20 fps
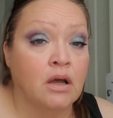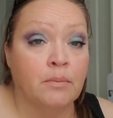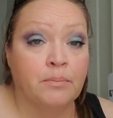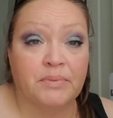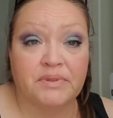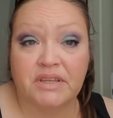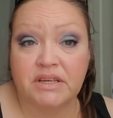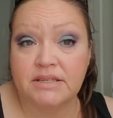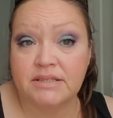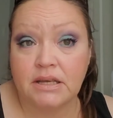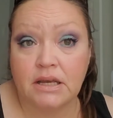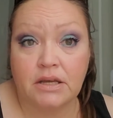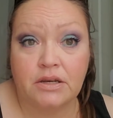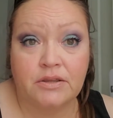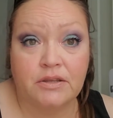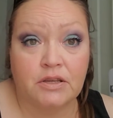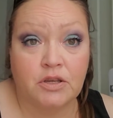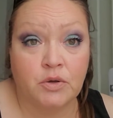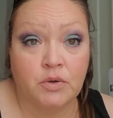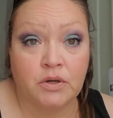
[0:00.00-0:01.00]
But they
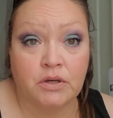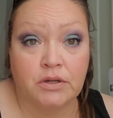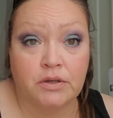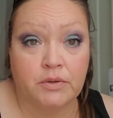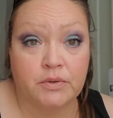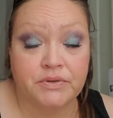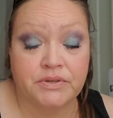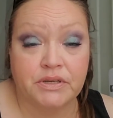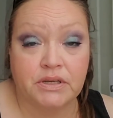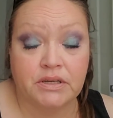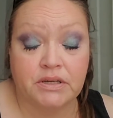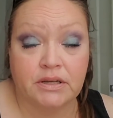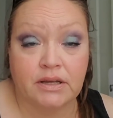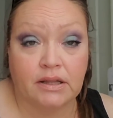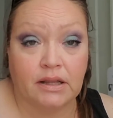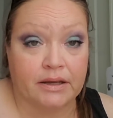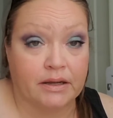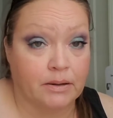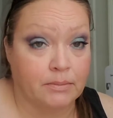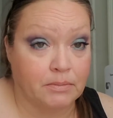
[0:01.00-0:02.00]
said that you could use it
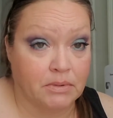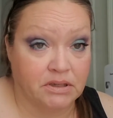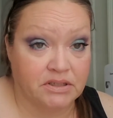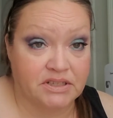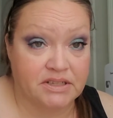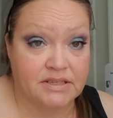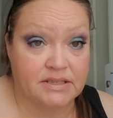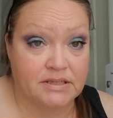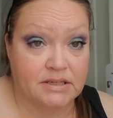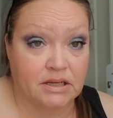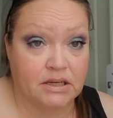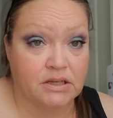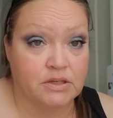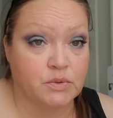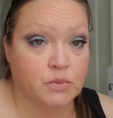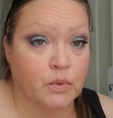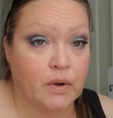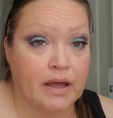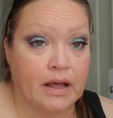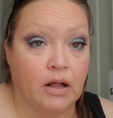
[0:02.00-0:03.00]
like a multi-stick
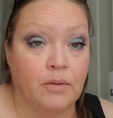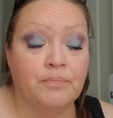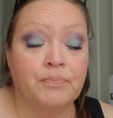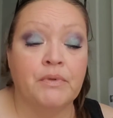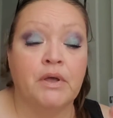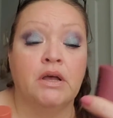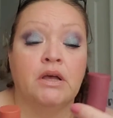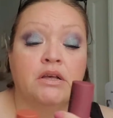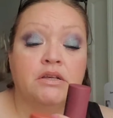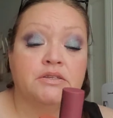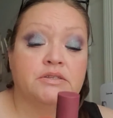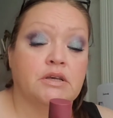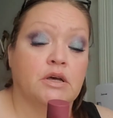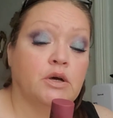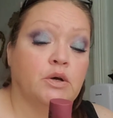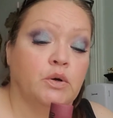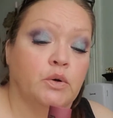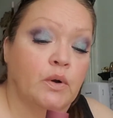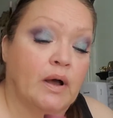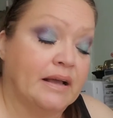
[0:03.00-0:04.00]
as well.
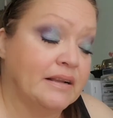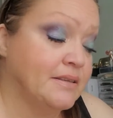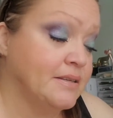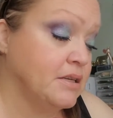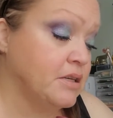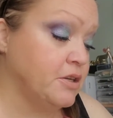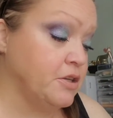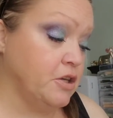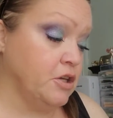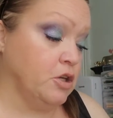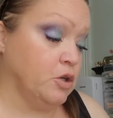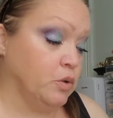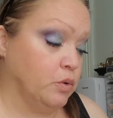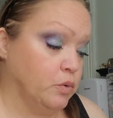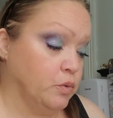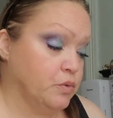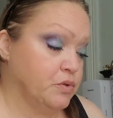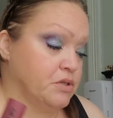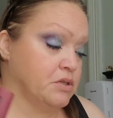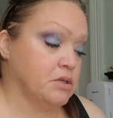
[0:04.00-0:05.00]
So I did
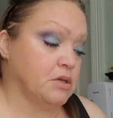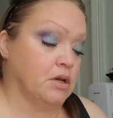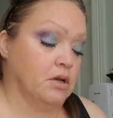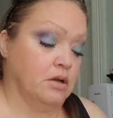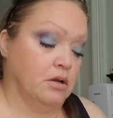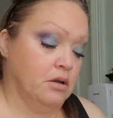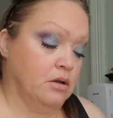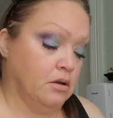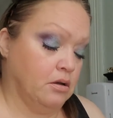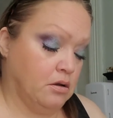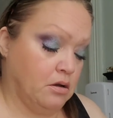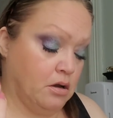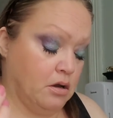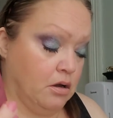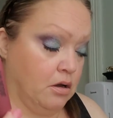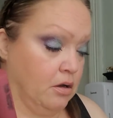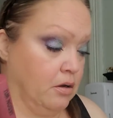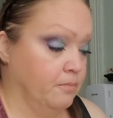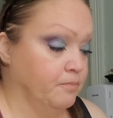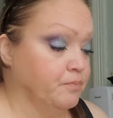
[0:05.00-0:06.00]
use,
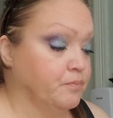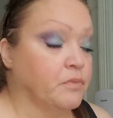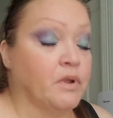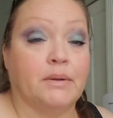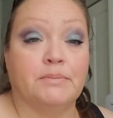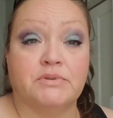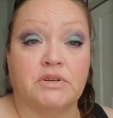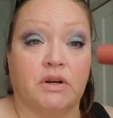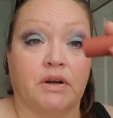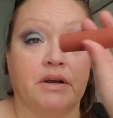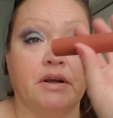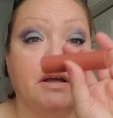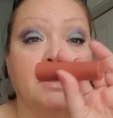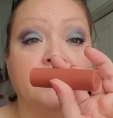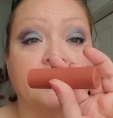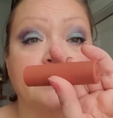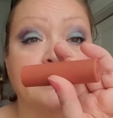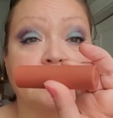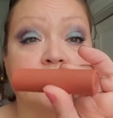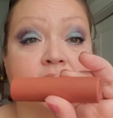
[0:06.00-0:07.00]
um, I'm sorry,
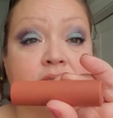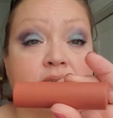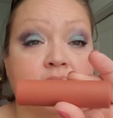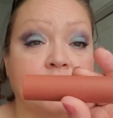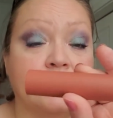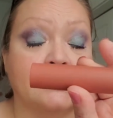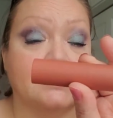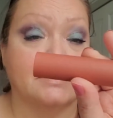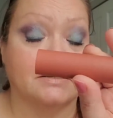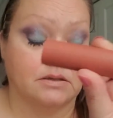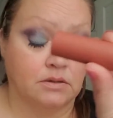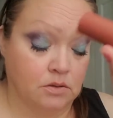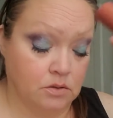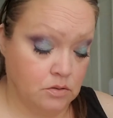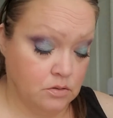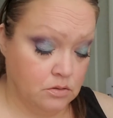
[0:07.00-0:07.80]
this is,